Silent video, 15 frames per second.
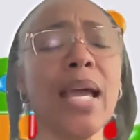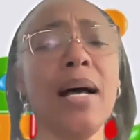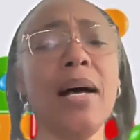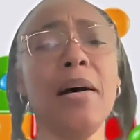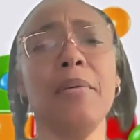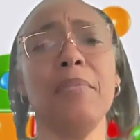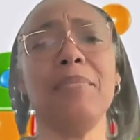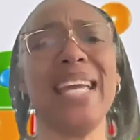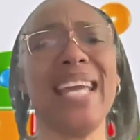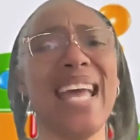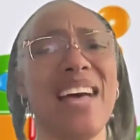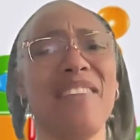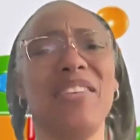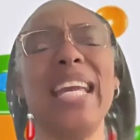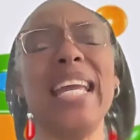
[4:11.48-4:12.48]
They
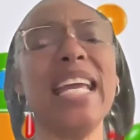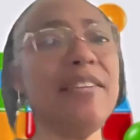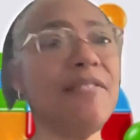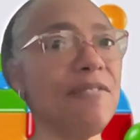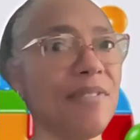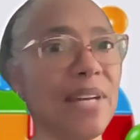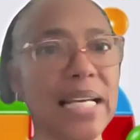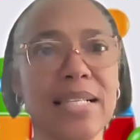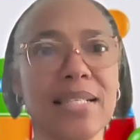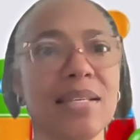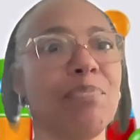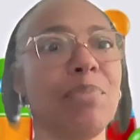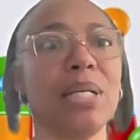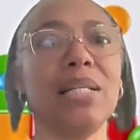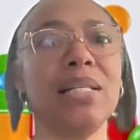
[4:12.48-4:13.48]
have
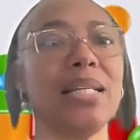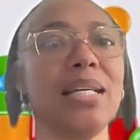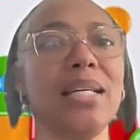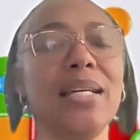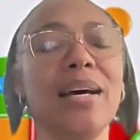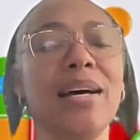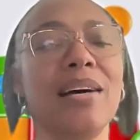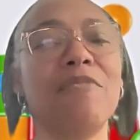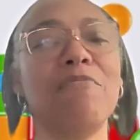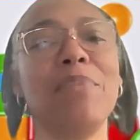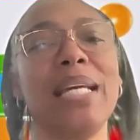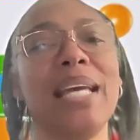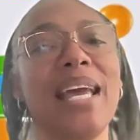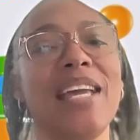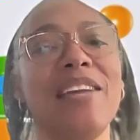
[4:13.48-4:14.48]
inflexibility of
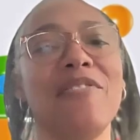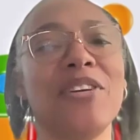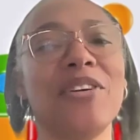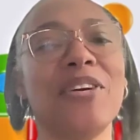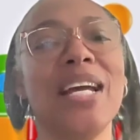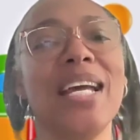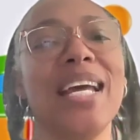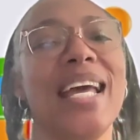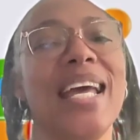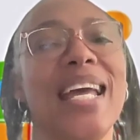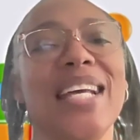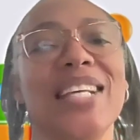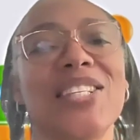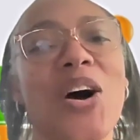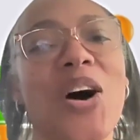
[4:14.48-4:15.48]
behavior
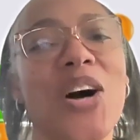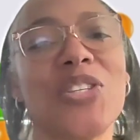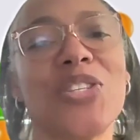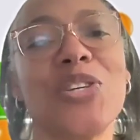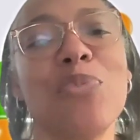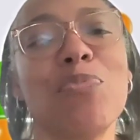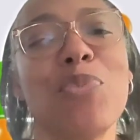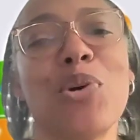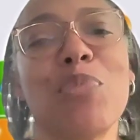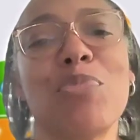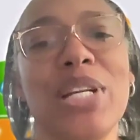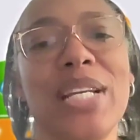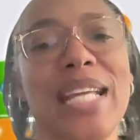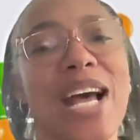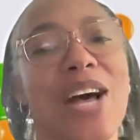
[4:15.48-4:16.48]
is also more
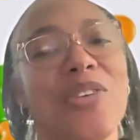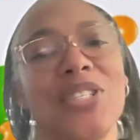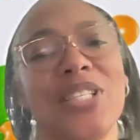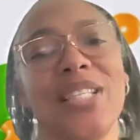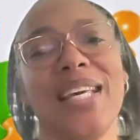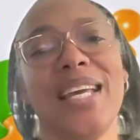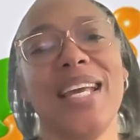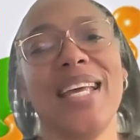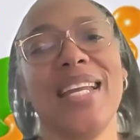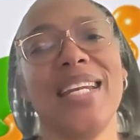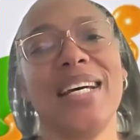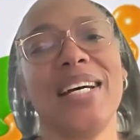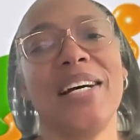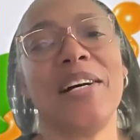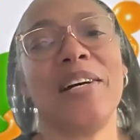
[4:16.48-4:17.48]
pronounced than
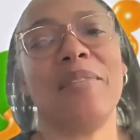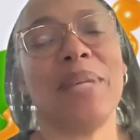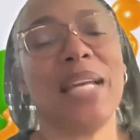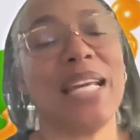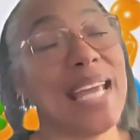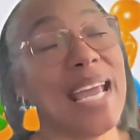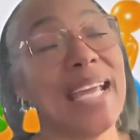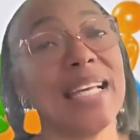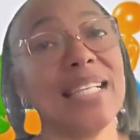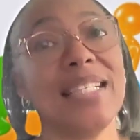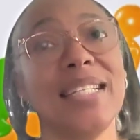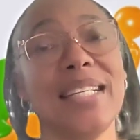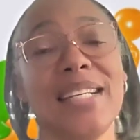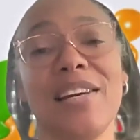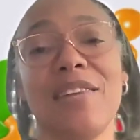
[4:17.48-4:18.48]
in
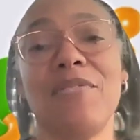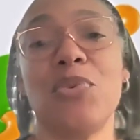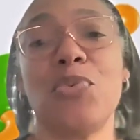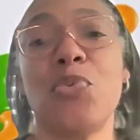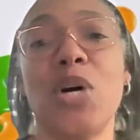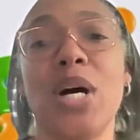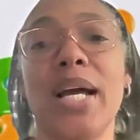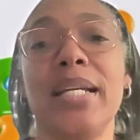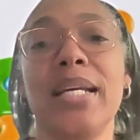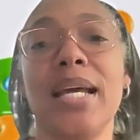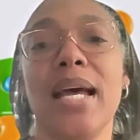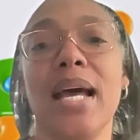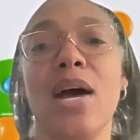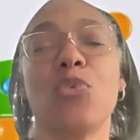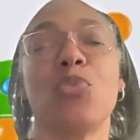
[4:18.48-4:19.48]
ASD level 1.
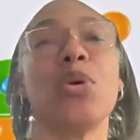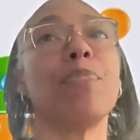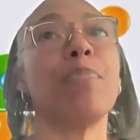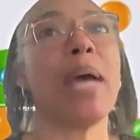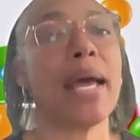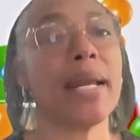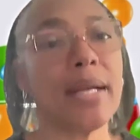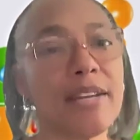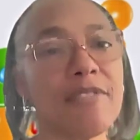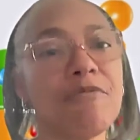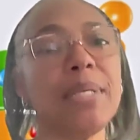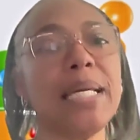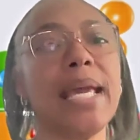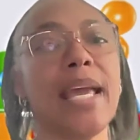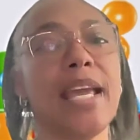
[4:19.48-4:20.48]
Repetitive
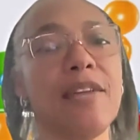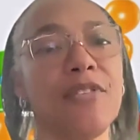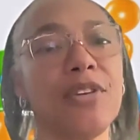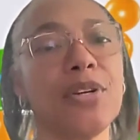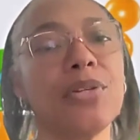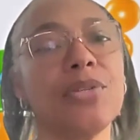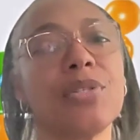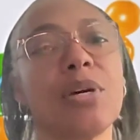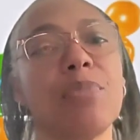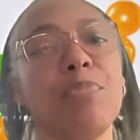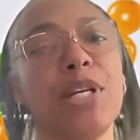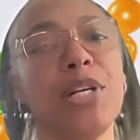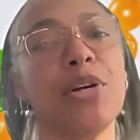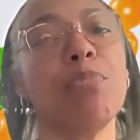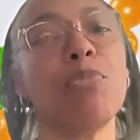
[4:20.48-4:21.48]
behaviors
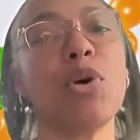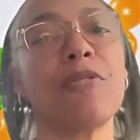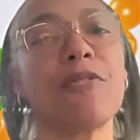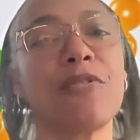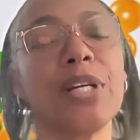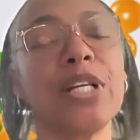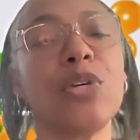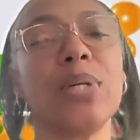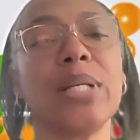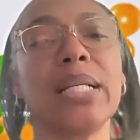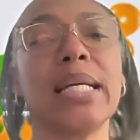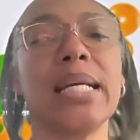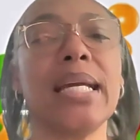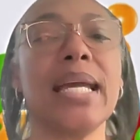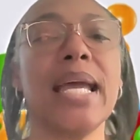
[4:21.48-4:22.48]
appear more
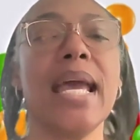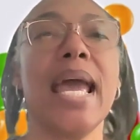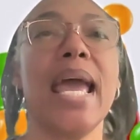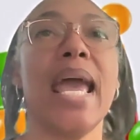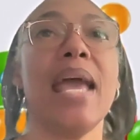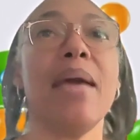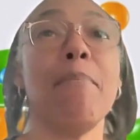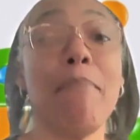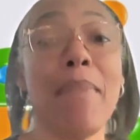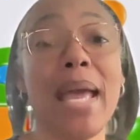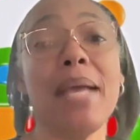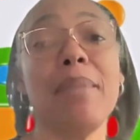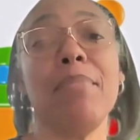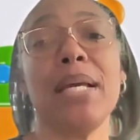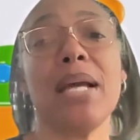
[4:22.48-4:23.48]
frequently and
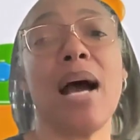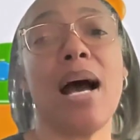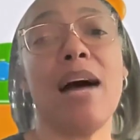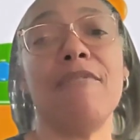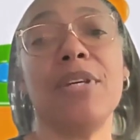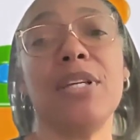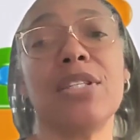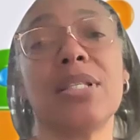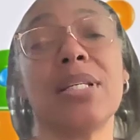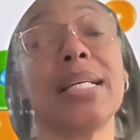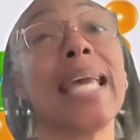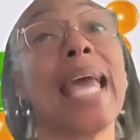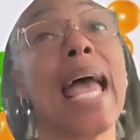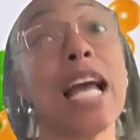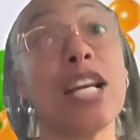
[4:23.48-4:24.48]
may be obvious to
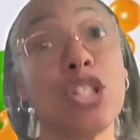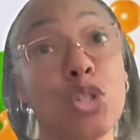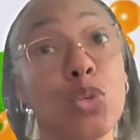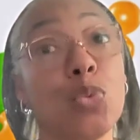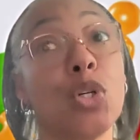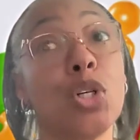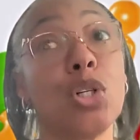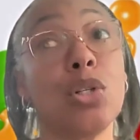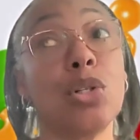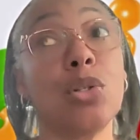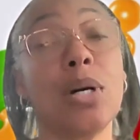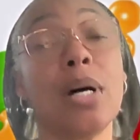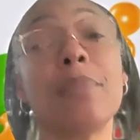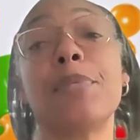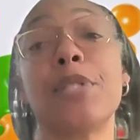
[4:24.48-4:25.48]

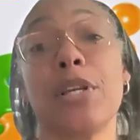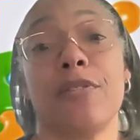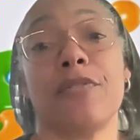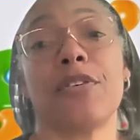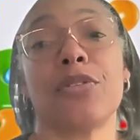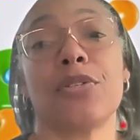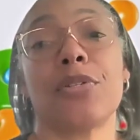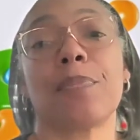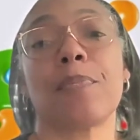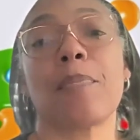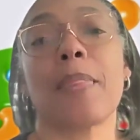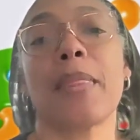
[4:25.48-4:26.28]
casual observers.